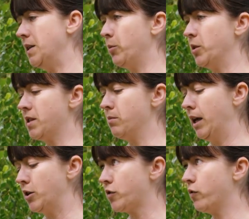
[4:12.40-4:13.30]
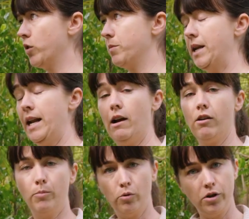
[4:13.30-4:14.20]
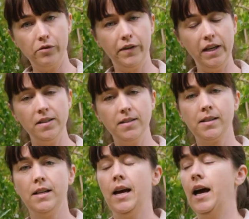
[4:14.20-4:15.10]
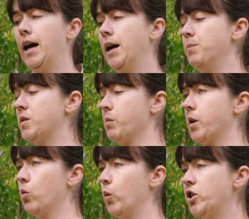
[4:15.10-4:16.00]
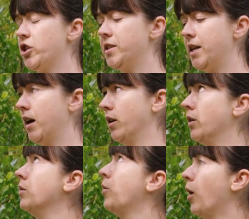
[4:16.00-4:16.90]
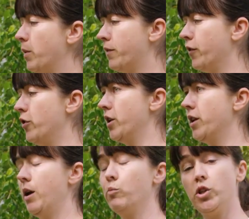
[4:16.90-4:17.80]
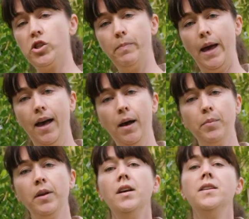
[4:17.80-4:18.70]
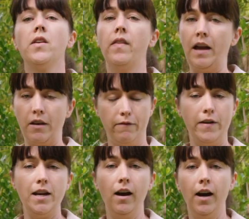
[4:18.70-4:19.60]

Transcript: is put some lunch for them in our arboreal feeders. Um, so I'm going to winch it down, pop the food in and winch it back up so that they can feed at